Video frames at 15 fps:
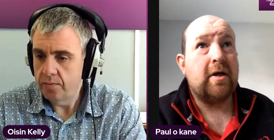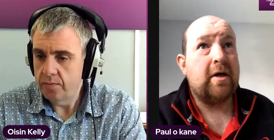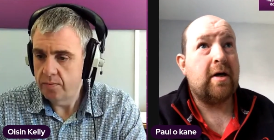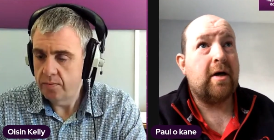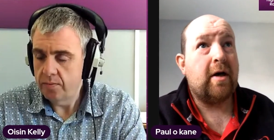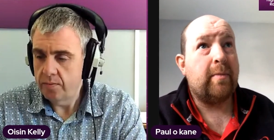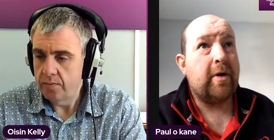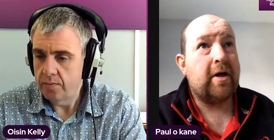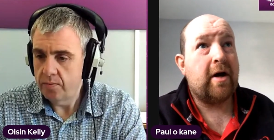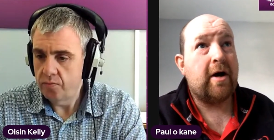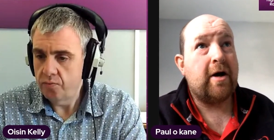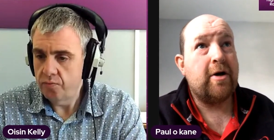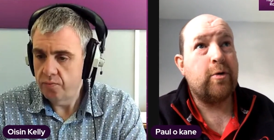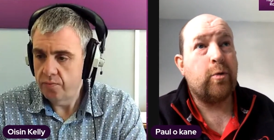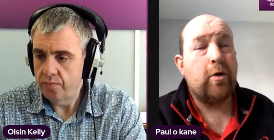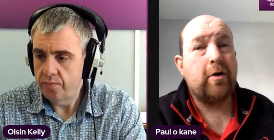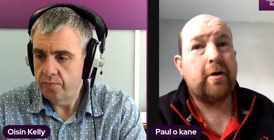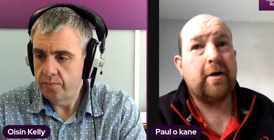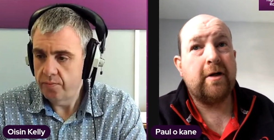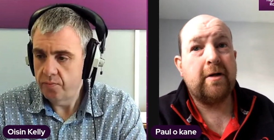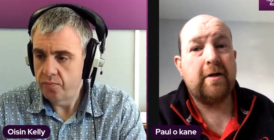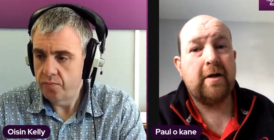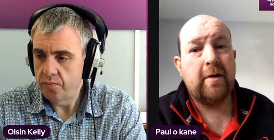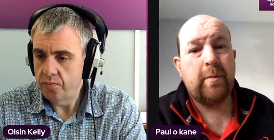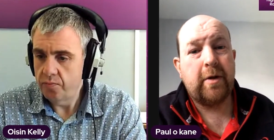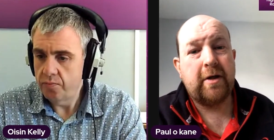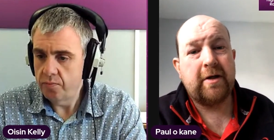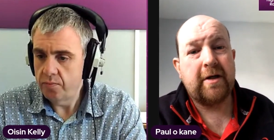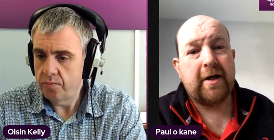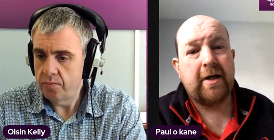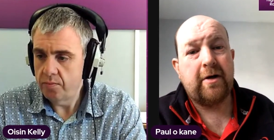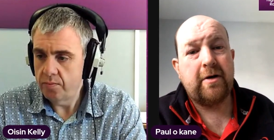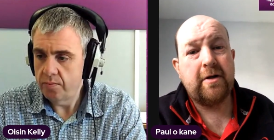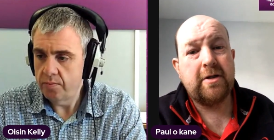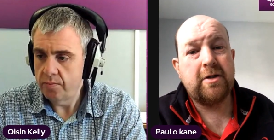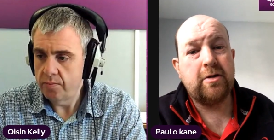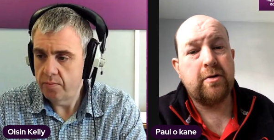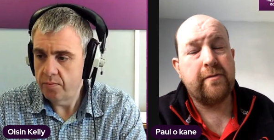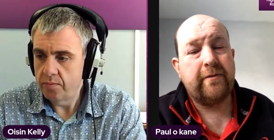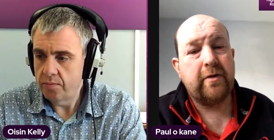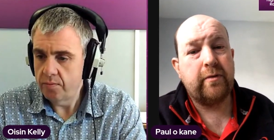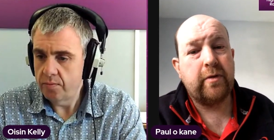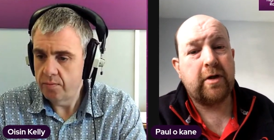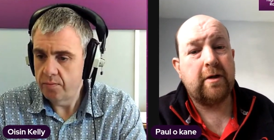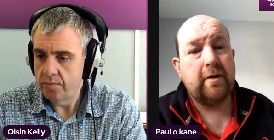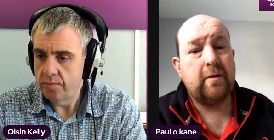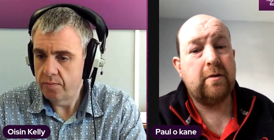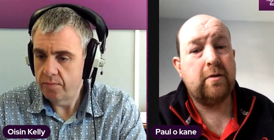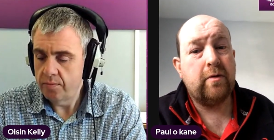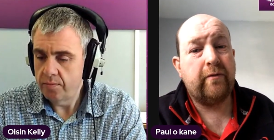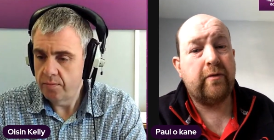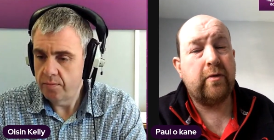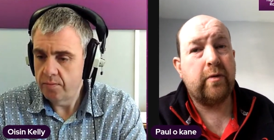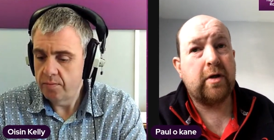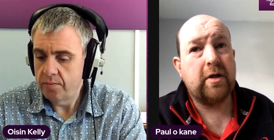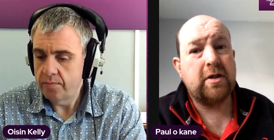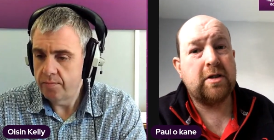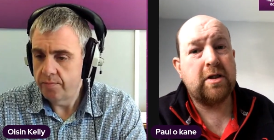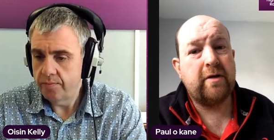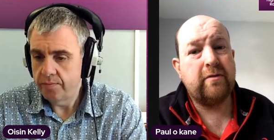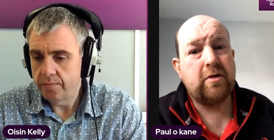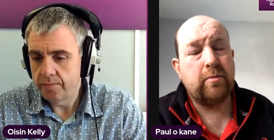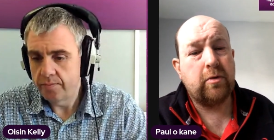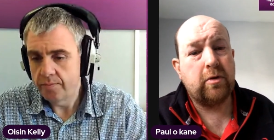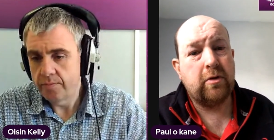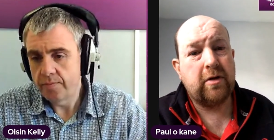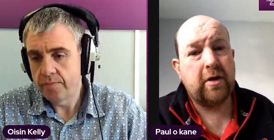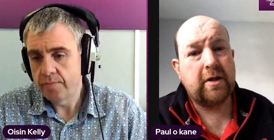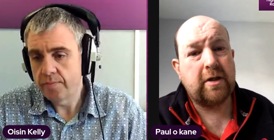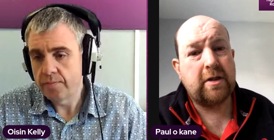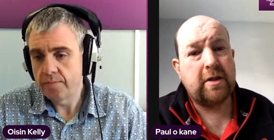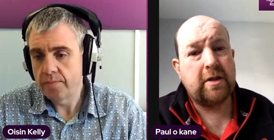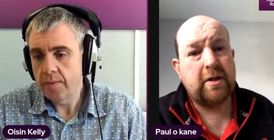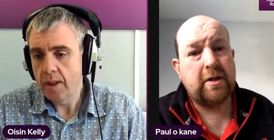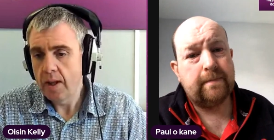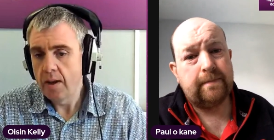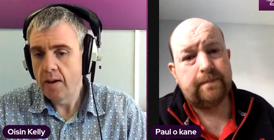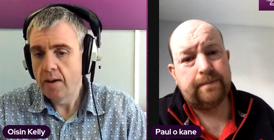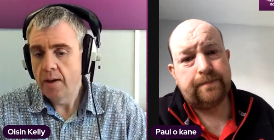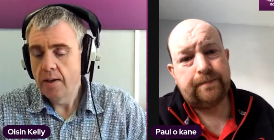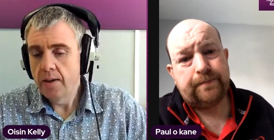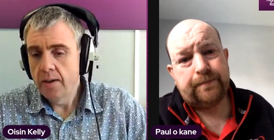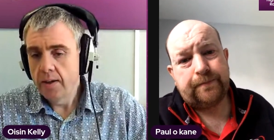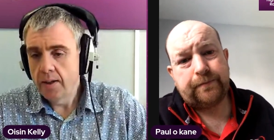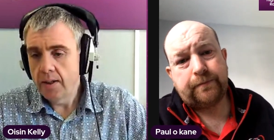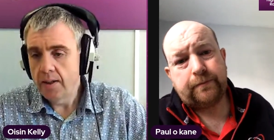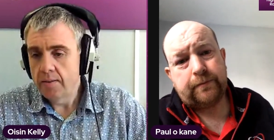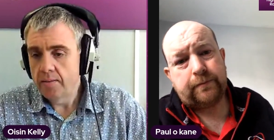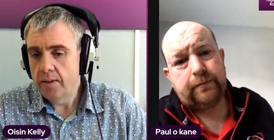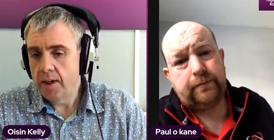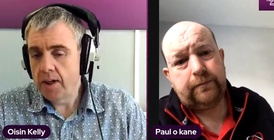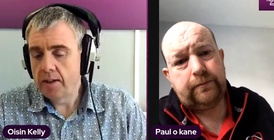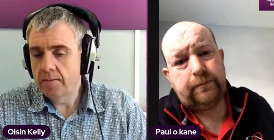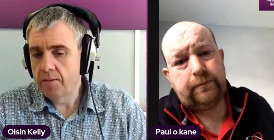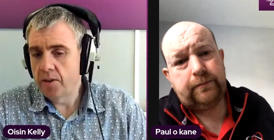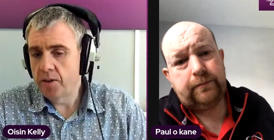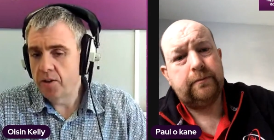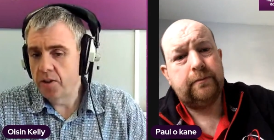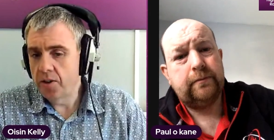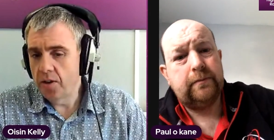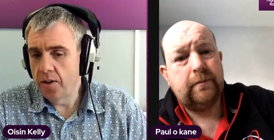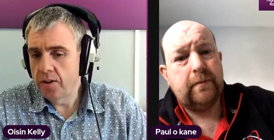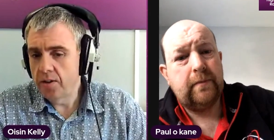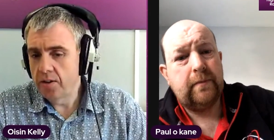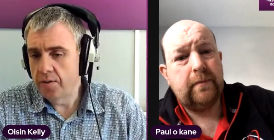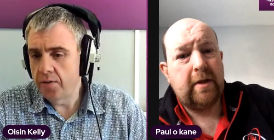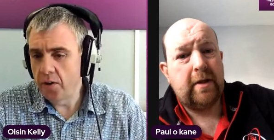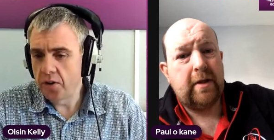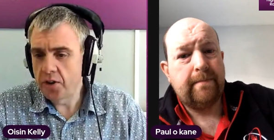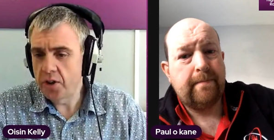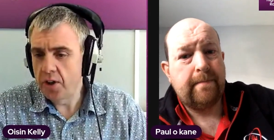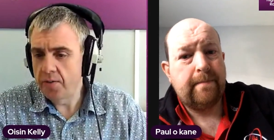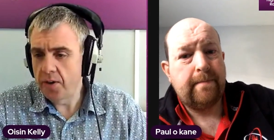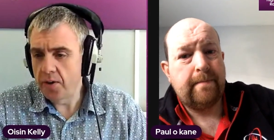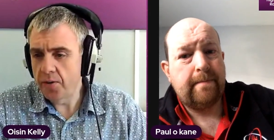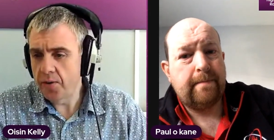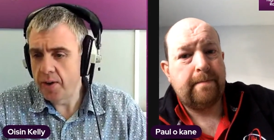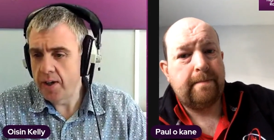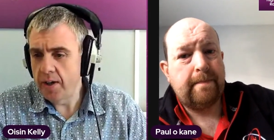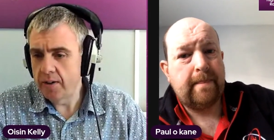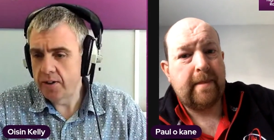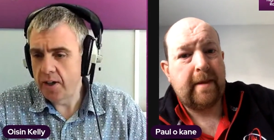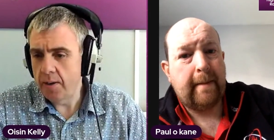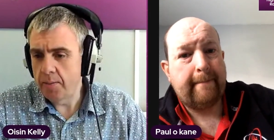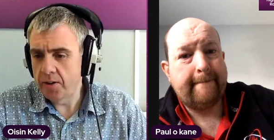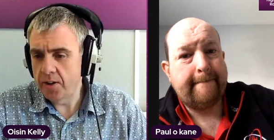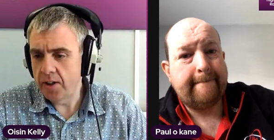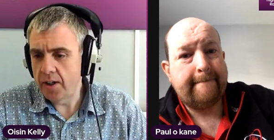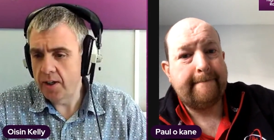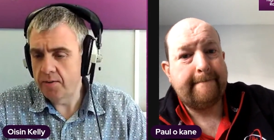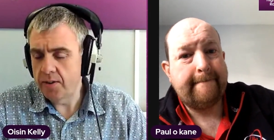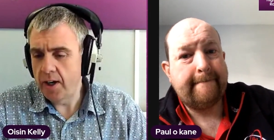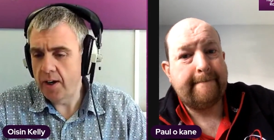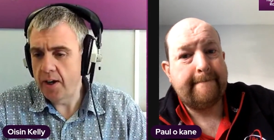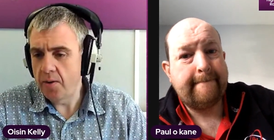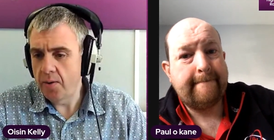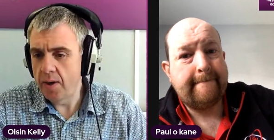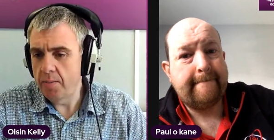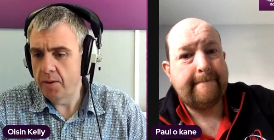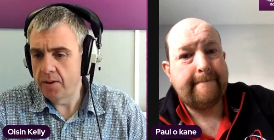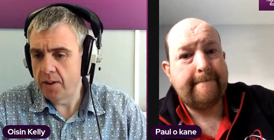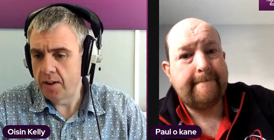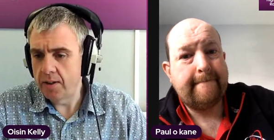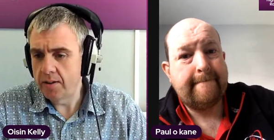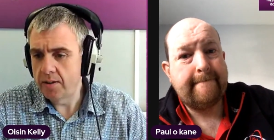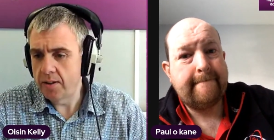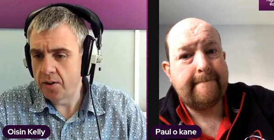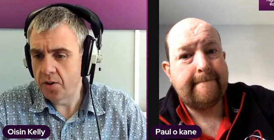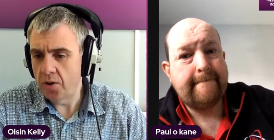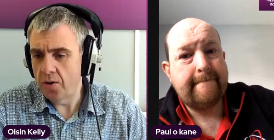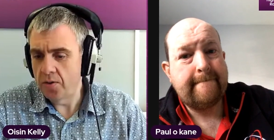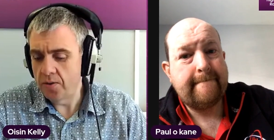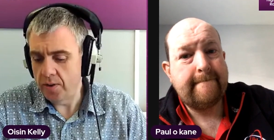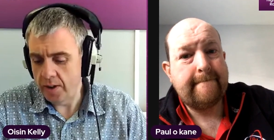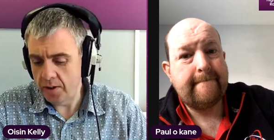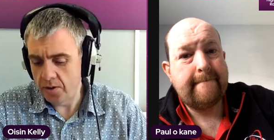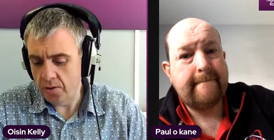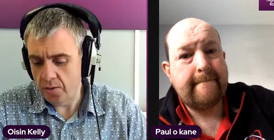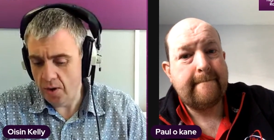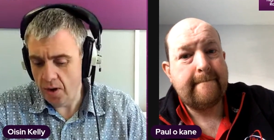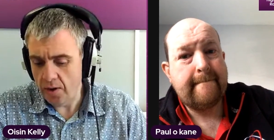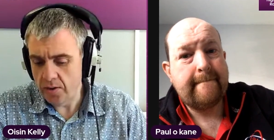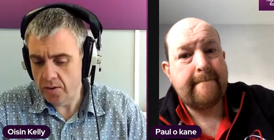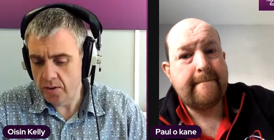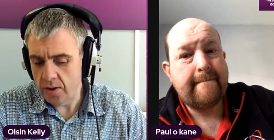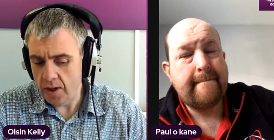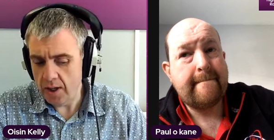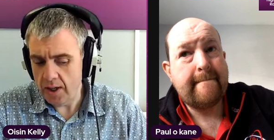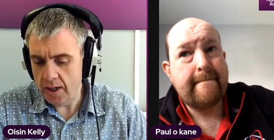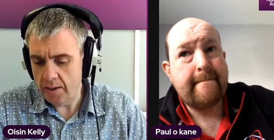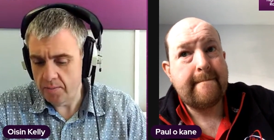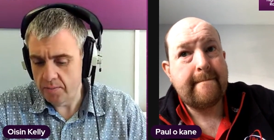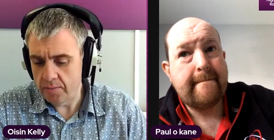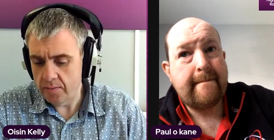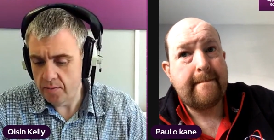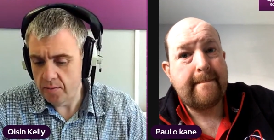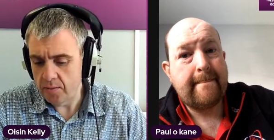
Speaker 1: a, uh, a bit of hard work and a bit of togetherness, and hopefully we can hopefully we can achieve some good things.
Speaker 2: Yeah, you done it in the first year of your three-year term at City of Derry. You were able to to turn things around. Um,